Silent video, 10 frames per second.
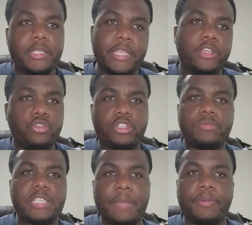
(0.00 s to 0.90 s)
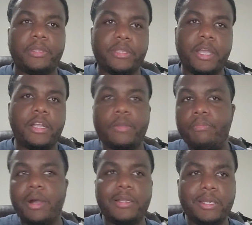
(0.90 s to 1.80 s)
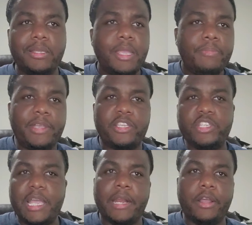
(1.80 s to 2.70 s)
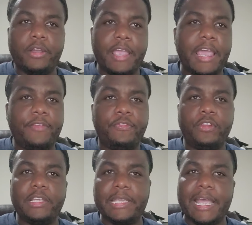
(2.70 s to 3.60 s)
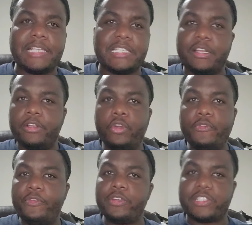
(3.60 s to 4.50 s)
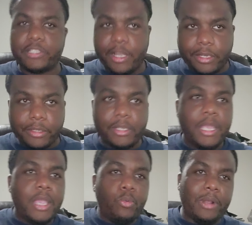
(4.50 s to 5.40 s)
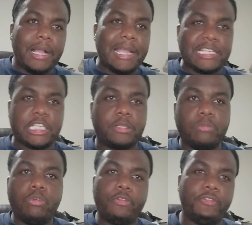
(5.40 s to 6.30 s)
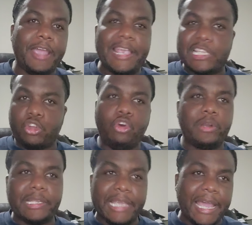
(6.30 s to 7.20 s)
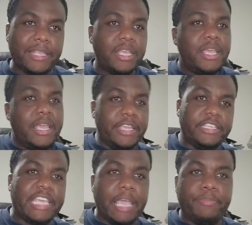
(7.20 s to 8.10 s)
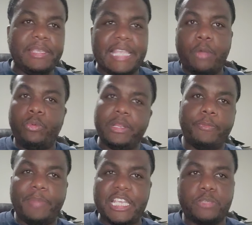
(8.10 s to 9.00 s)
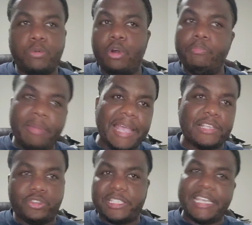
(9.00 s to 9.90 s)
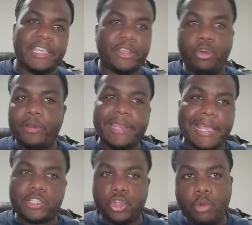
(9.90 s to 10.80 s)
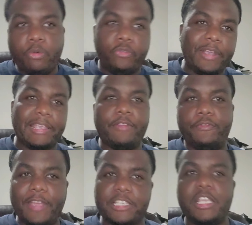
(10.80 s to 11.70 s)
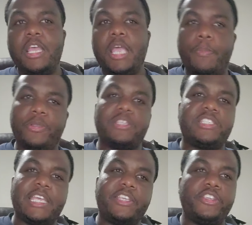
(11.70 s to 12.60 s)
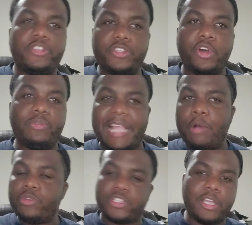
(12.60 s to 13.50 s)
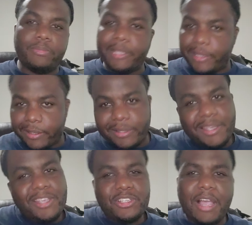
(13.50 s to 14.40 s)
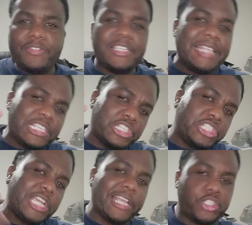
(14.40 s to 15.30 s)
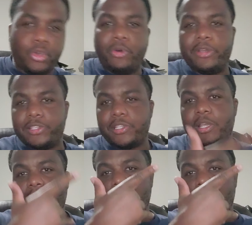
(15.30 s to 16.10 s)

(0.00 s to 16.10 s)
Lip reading: Think you some type of thug or mugger because you got a head full of gas and a little full slugger. Well, I got something more fat, it's called a gat. And you can't beat that with a baseball bat. So take your corny ass home before I get vexed and put the tech in your dome. Now what's up, nigga?" So obviously that's a shot towards